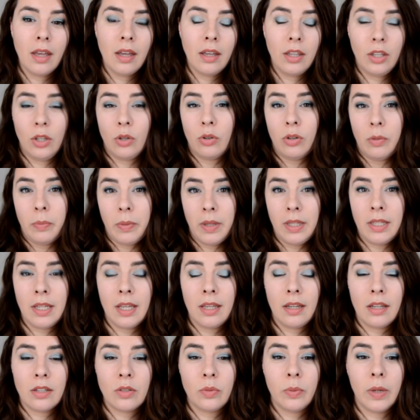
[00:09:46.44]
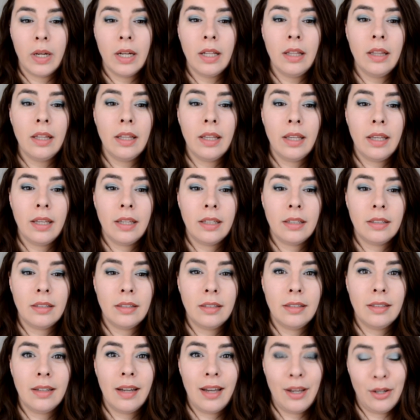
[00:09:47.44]
your opinion as well,
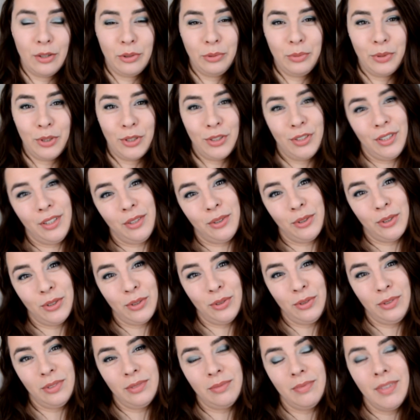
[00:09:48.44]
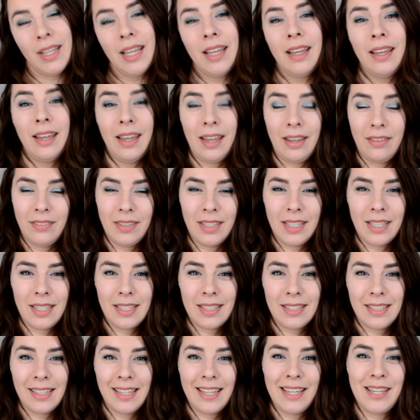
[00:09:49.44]
and I hope to see you soon. Have a
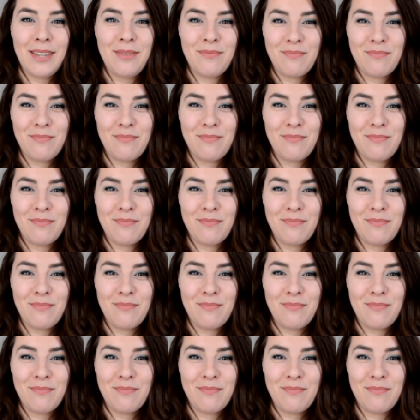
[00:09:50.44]
nice day.